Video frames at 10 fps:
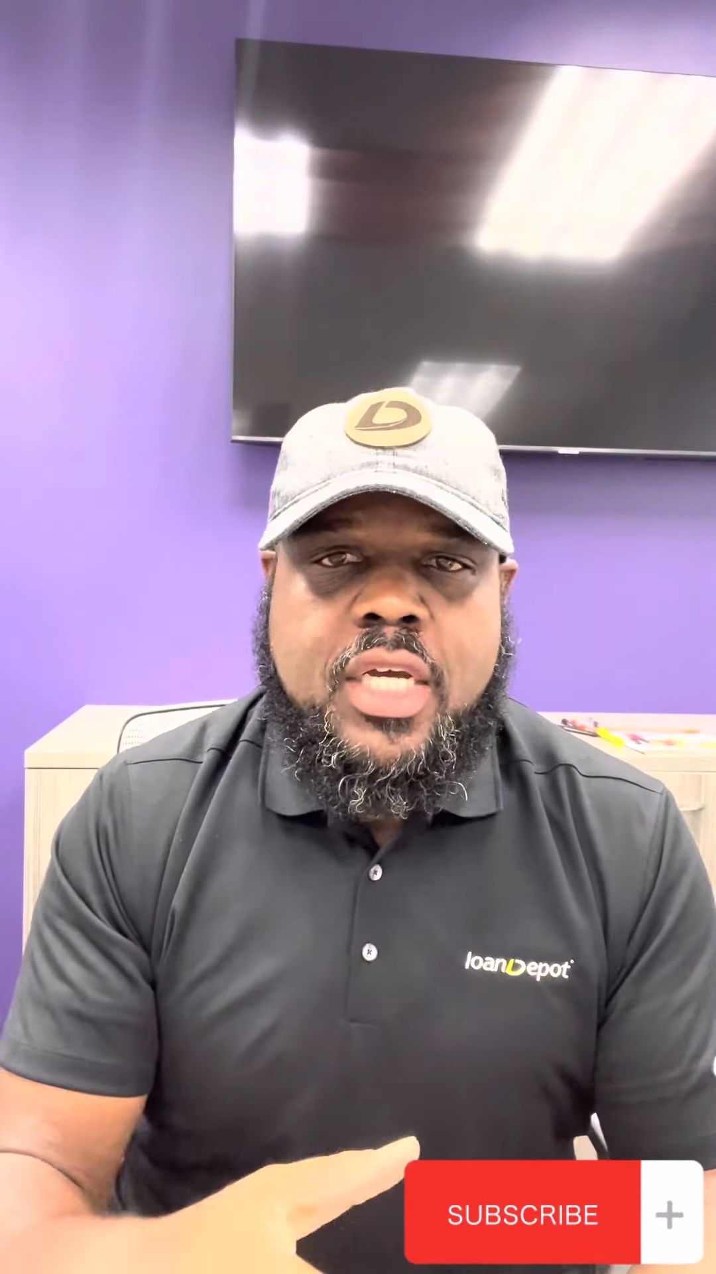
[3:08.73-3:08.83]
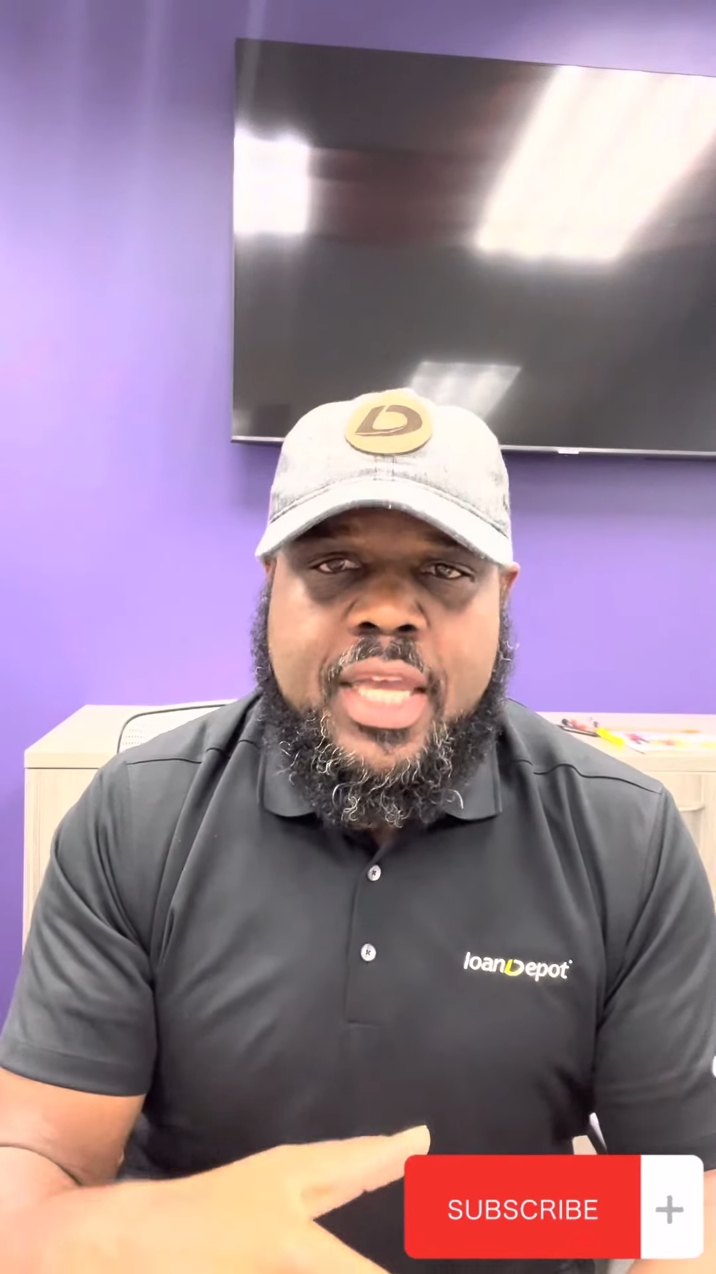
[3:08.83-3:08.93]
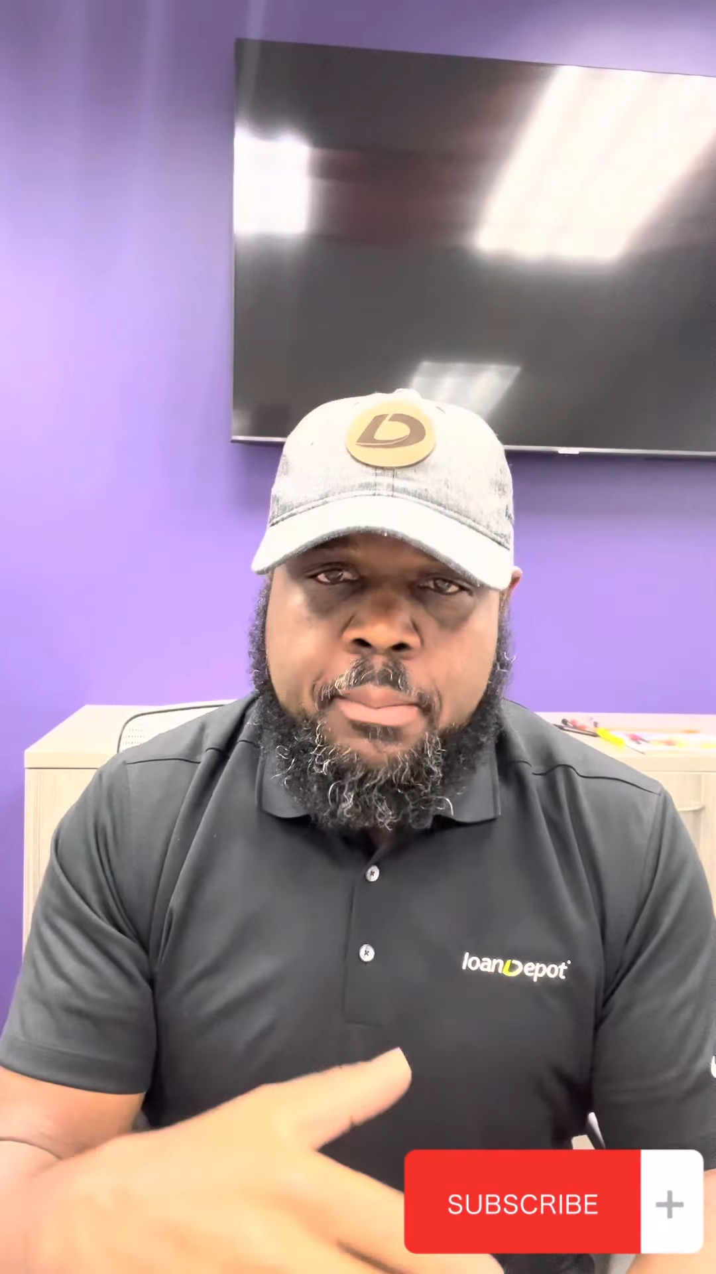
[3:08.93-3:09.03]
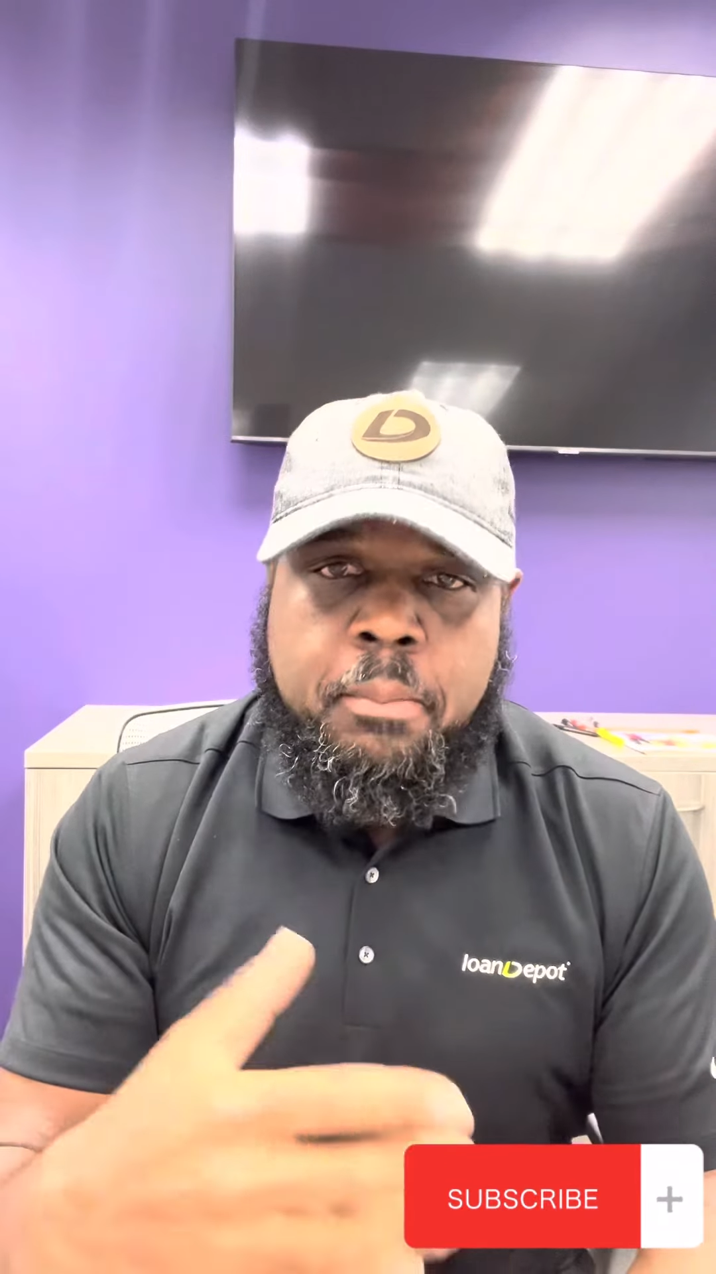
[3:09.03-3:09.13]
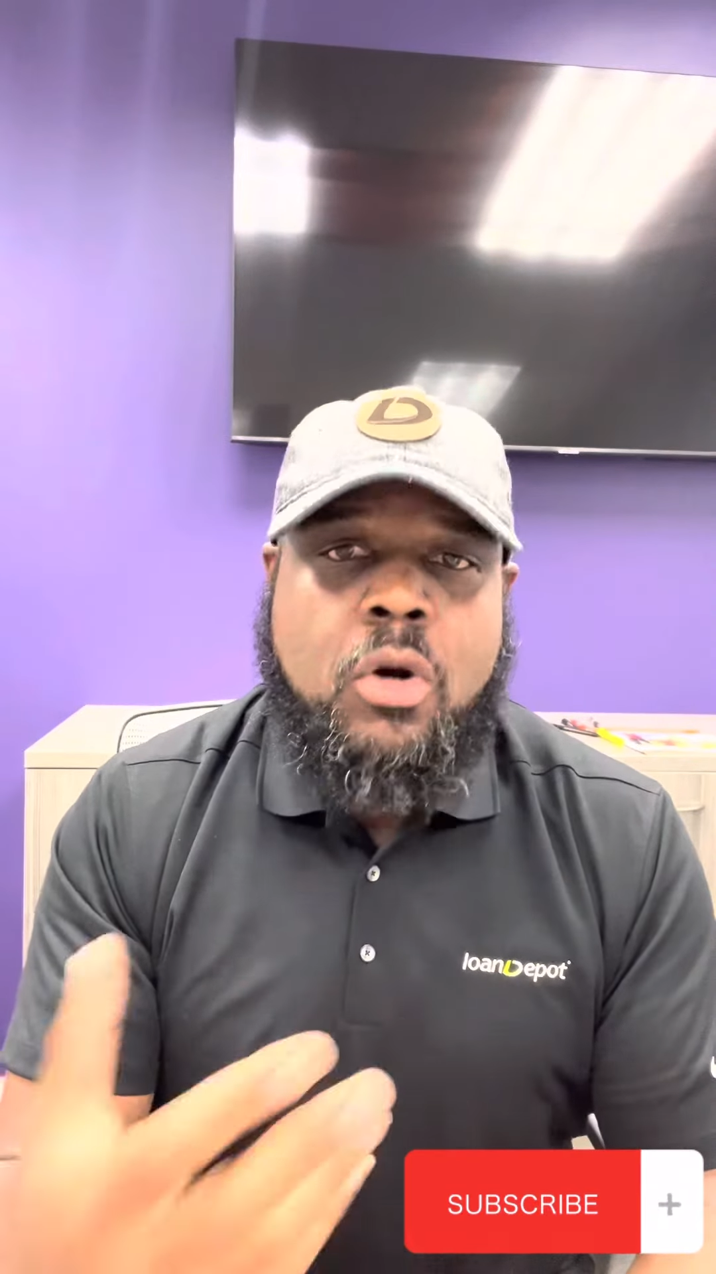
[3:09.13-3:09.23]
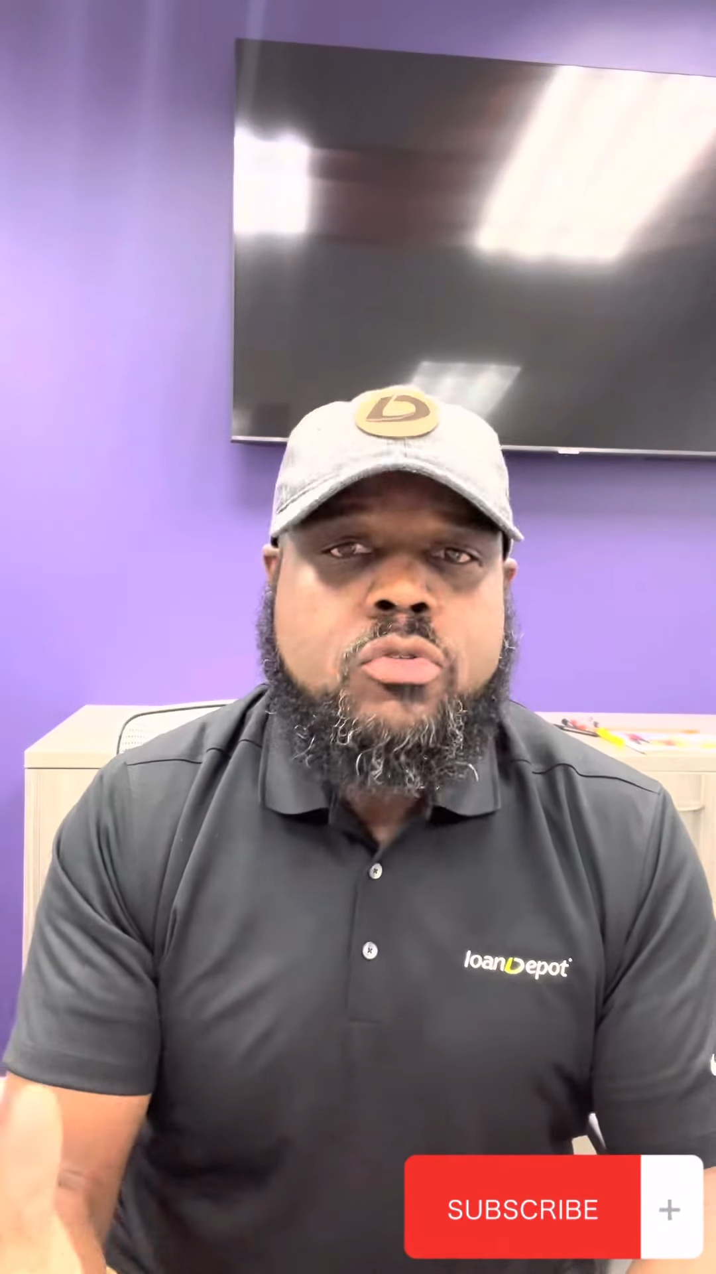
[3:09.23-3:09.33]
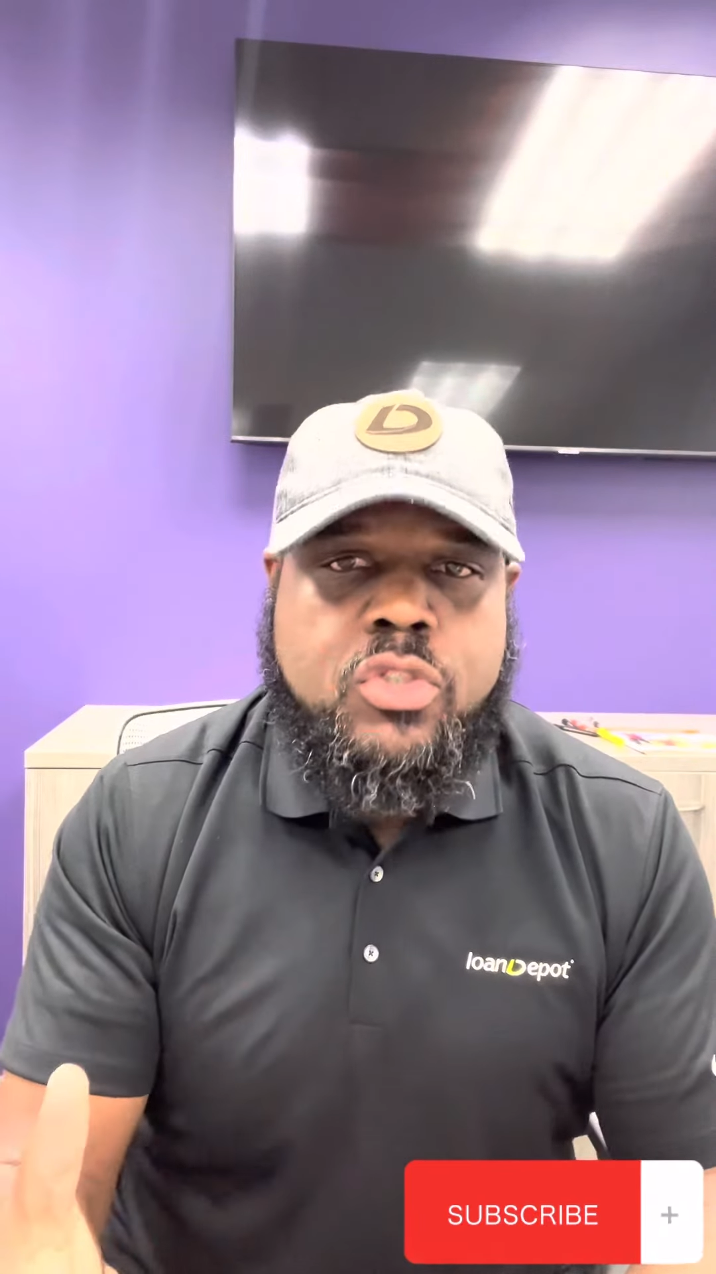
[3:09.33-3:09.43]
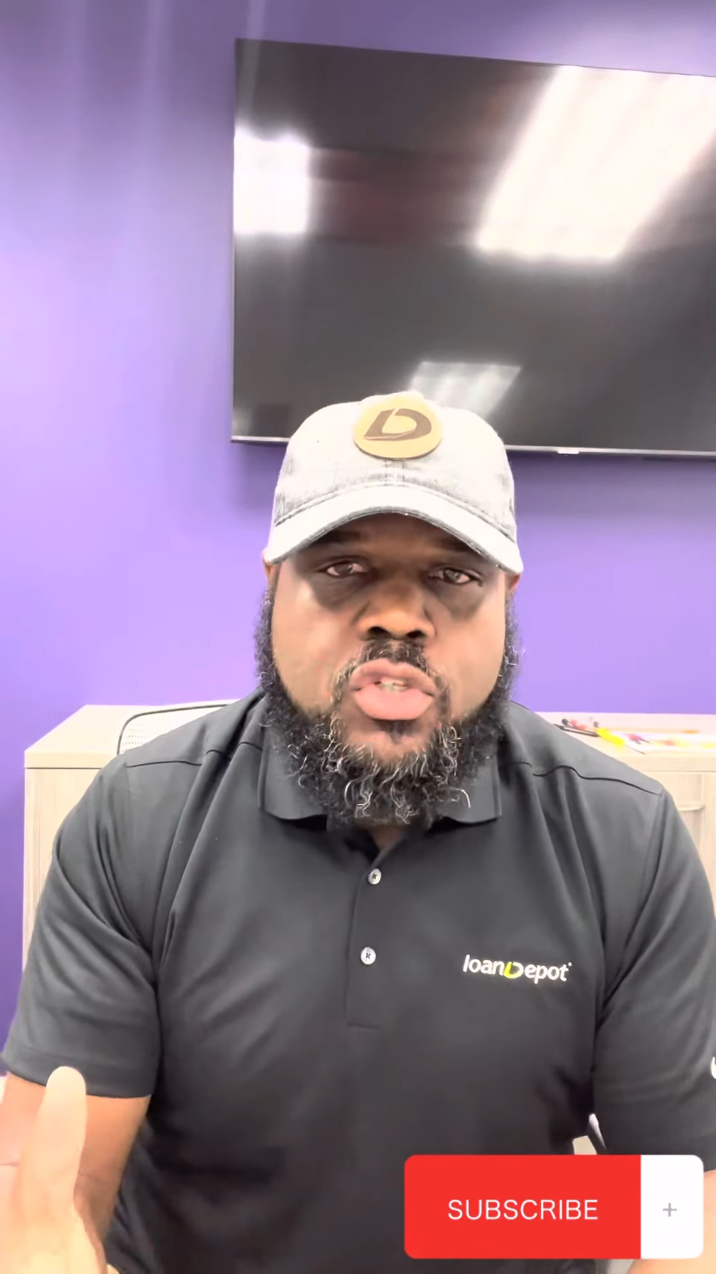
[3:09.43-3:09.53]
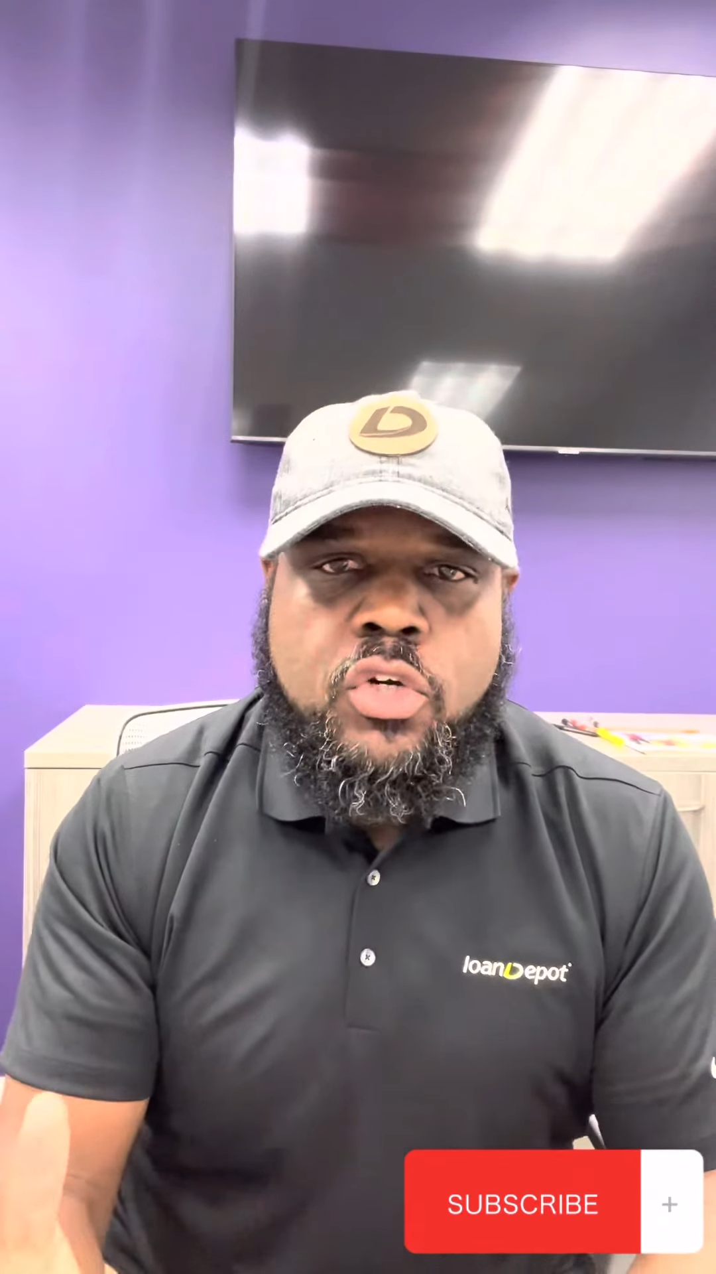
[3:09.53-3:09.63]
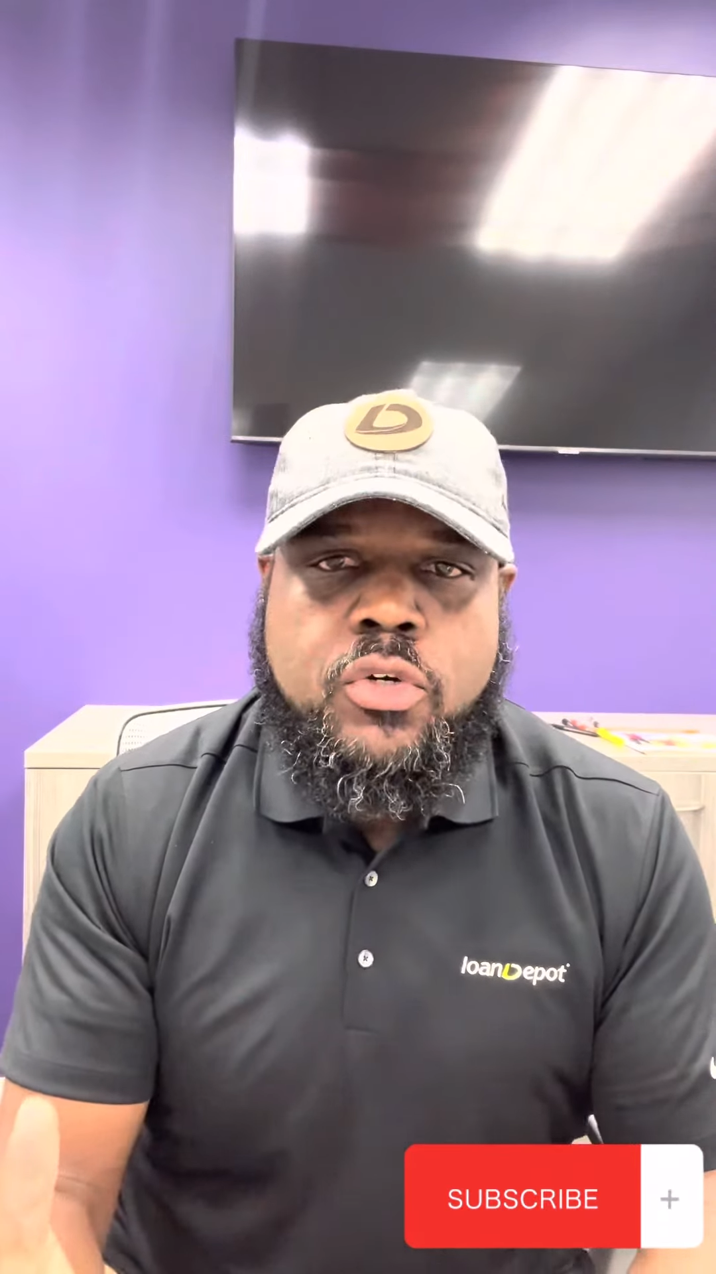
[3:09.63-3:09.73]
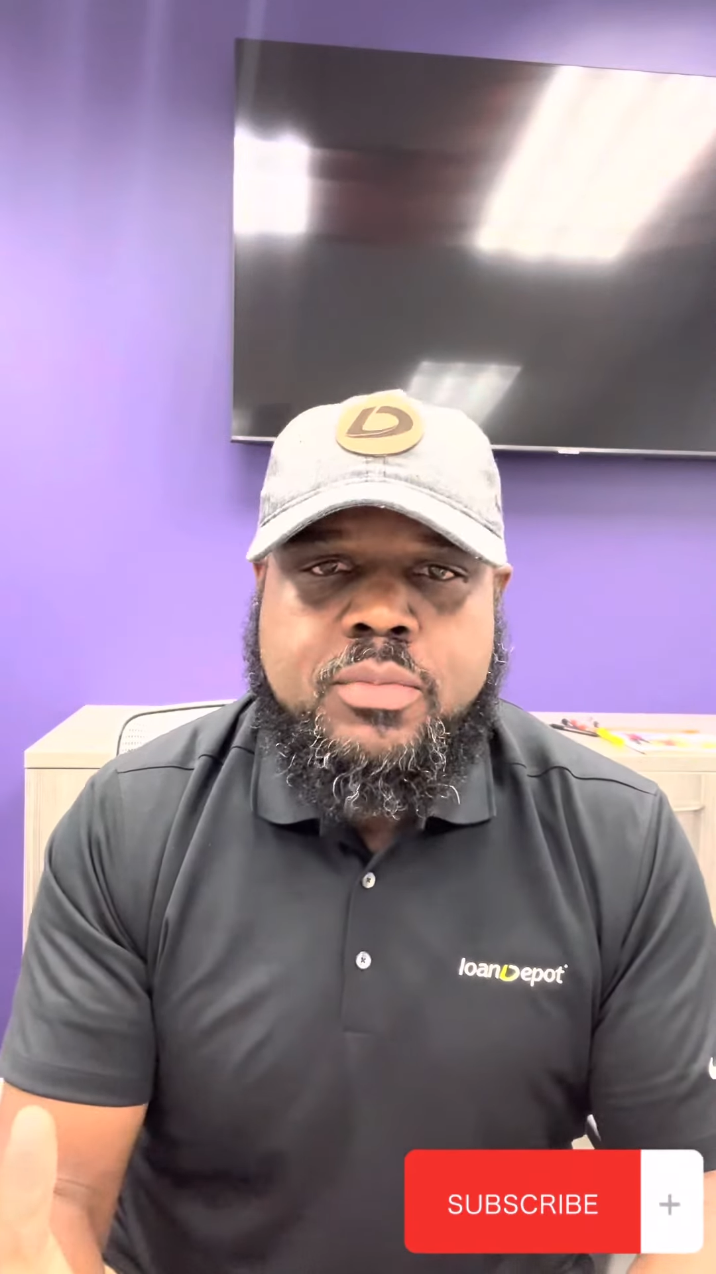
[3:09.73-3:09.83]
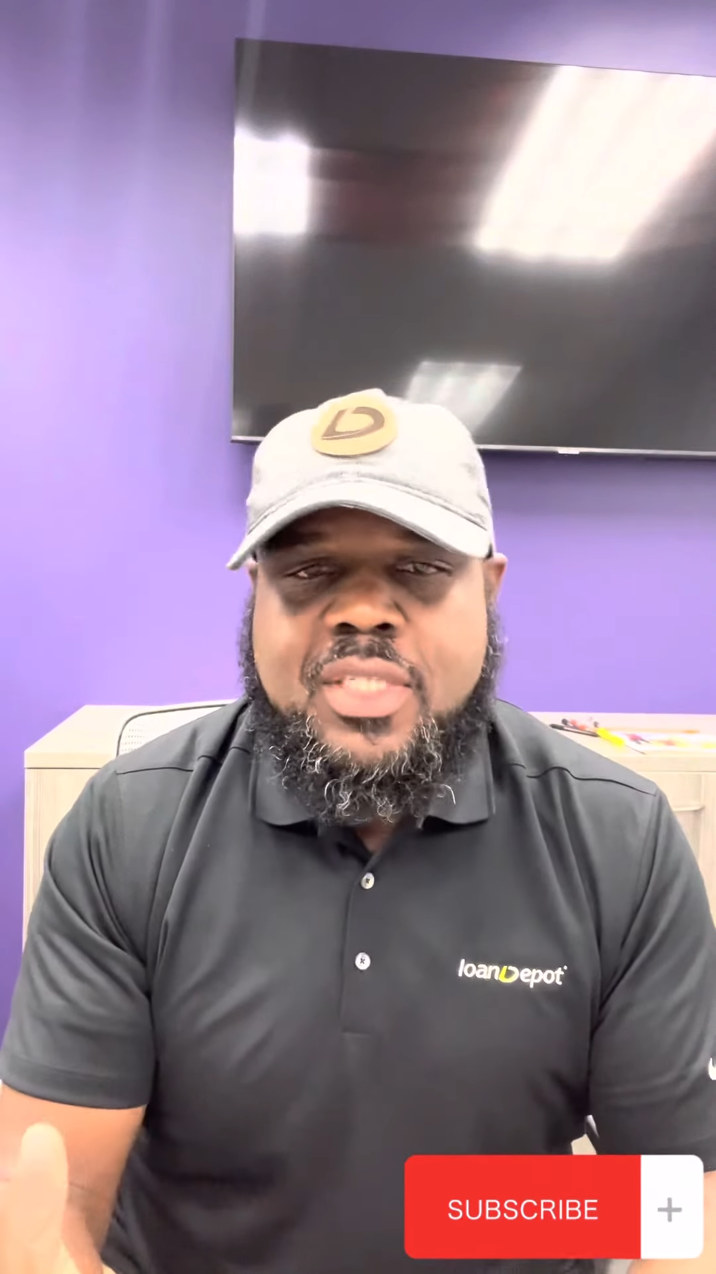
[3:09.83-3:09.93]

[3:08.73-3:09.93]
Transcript: in most terms,